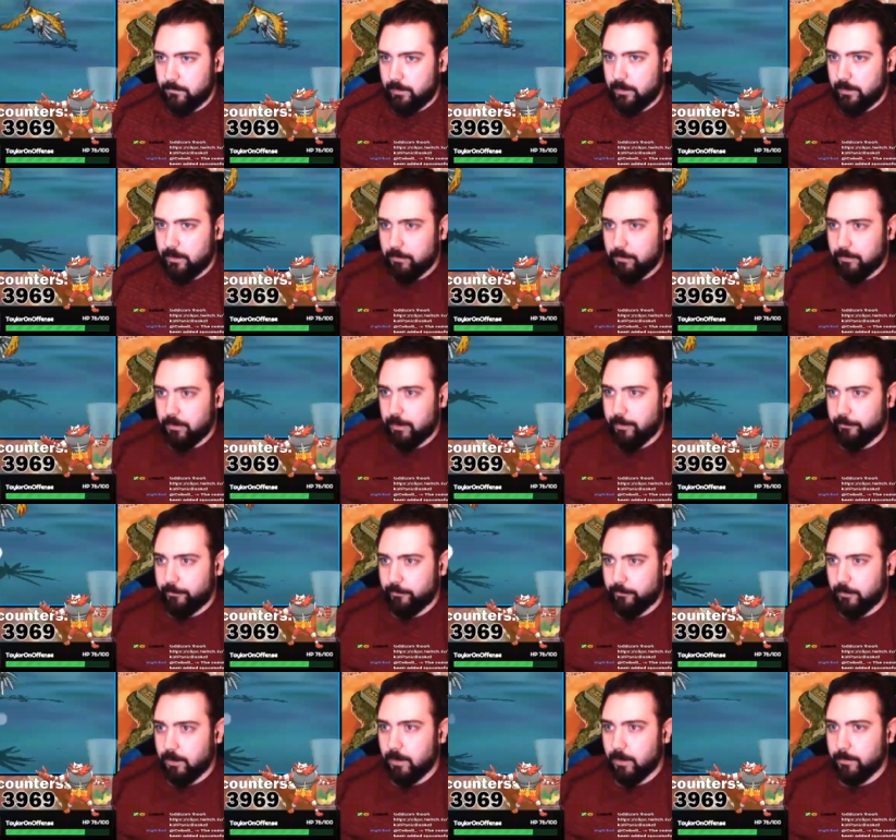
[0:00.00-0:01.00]
And I'm going to
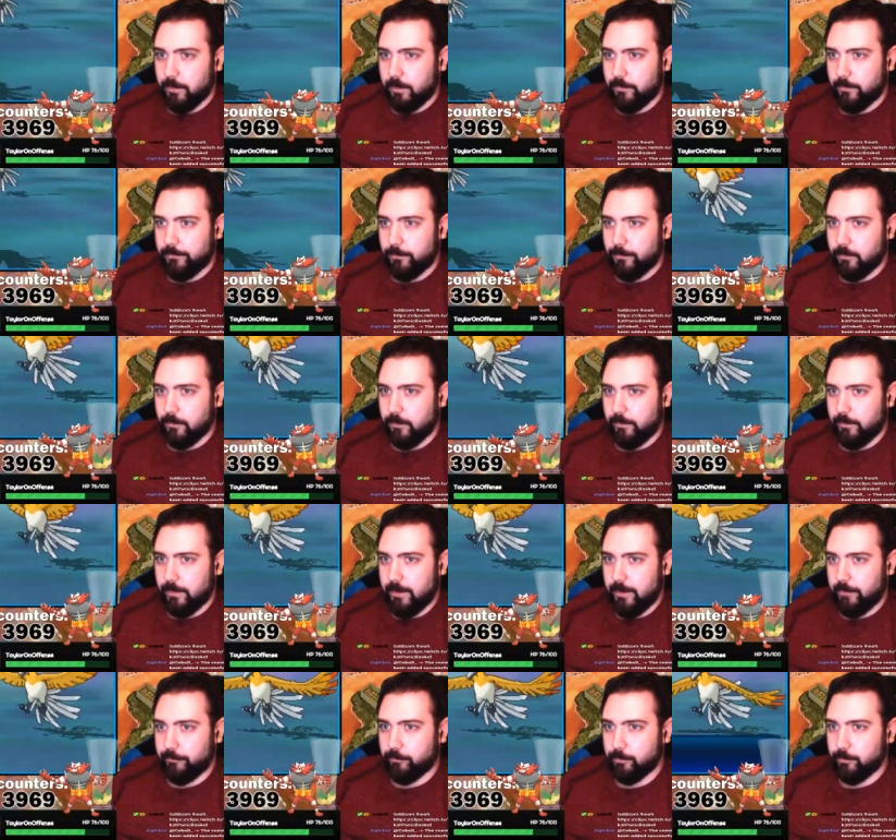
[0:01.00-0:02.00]
use Arbok for
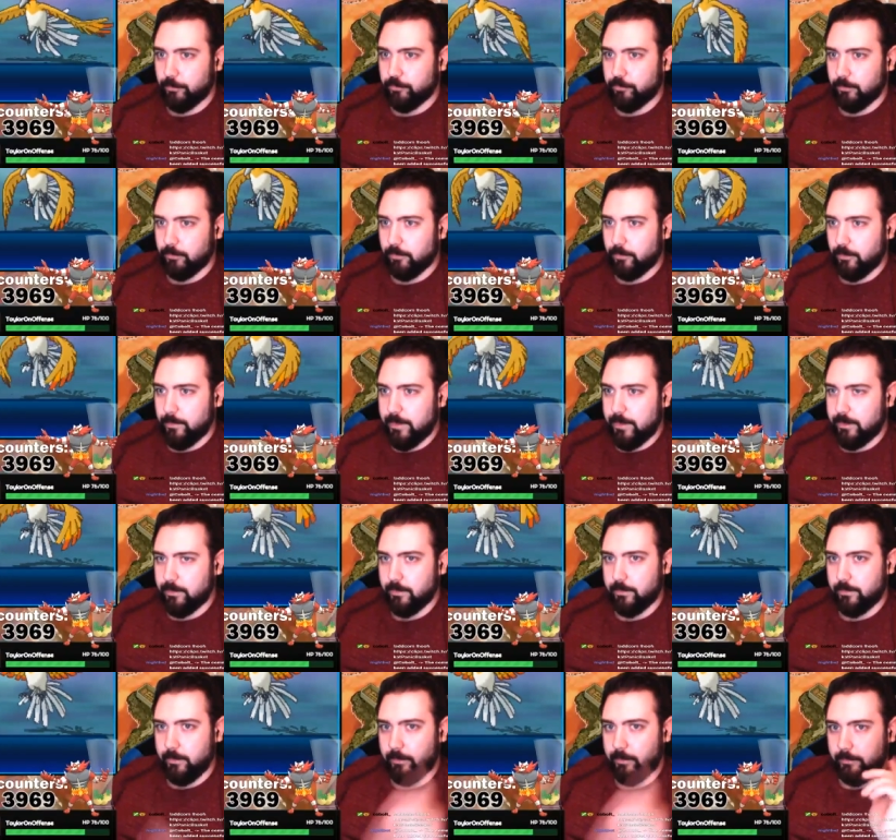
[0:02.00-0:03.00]
the switcheroo
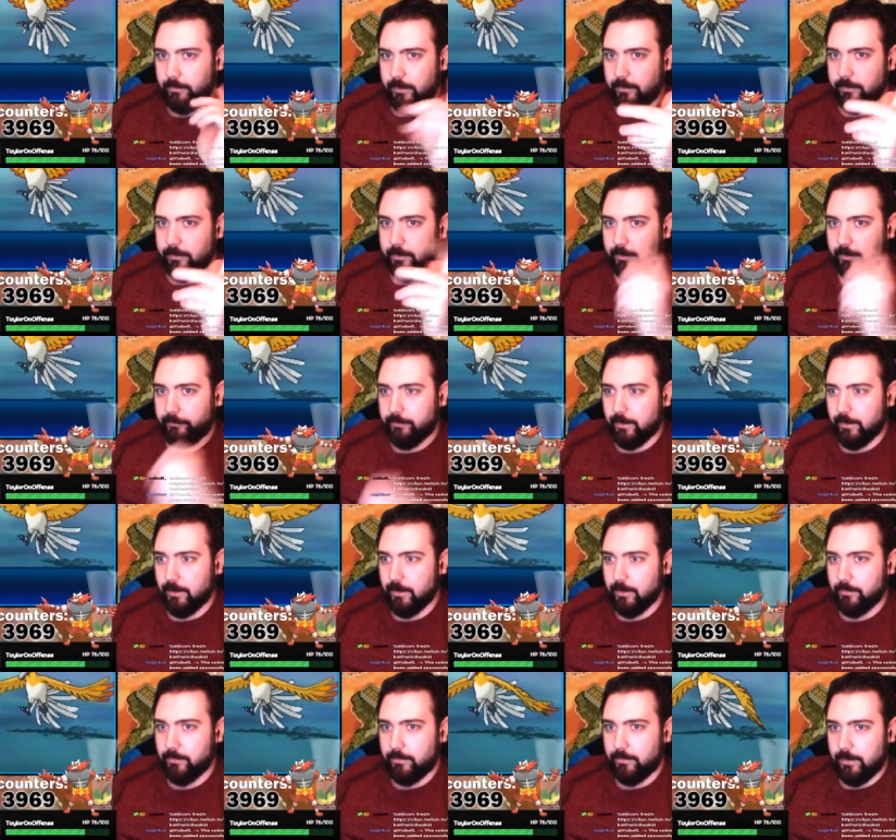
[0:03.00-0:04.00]
because it does
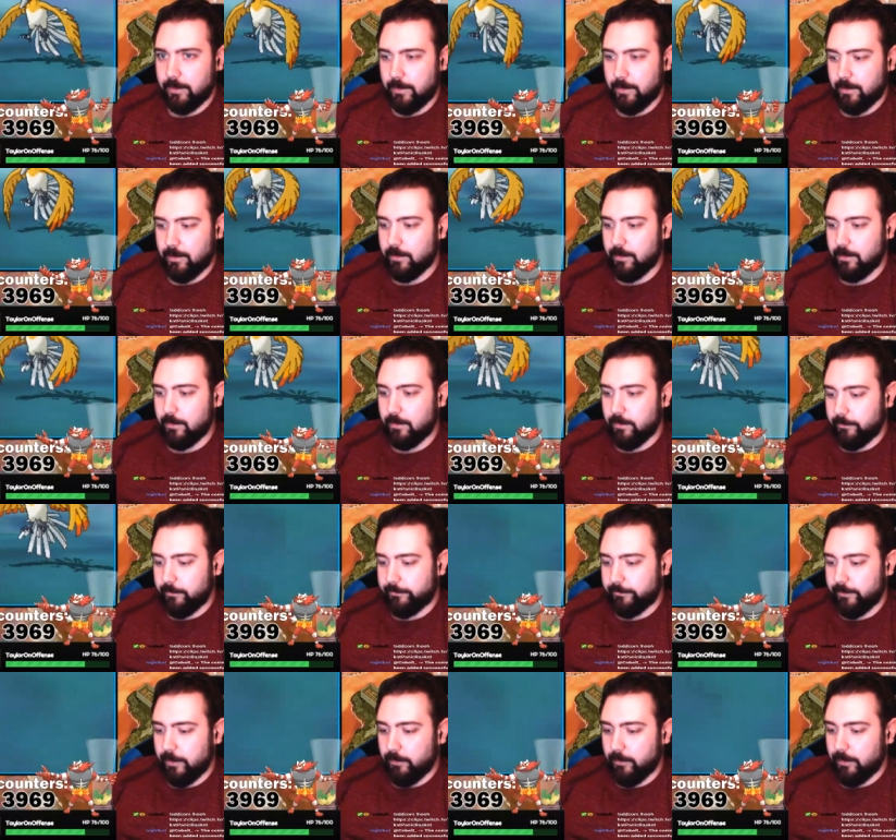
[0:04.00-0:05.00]
have a
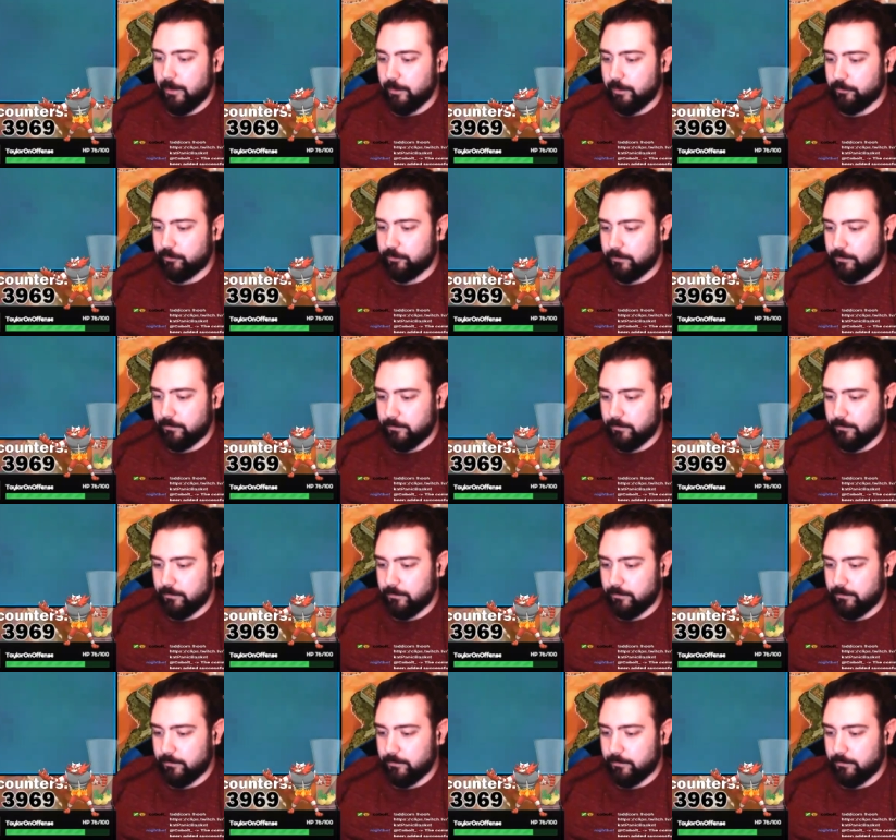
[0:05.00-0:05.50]
secret ash.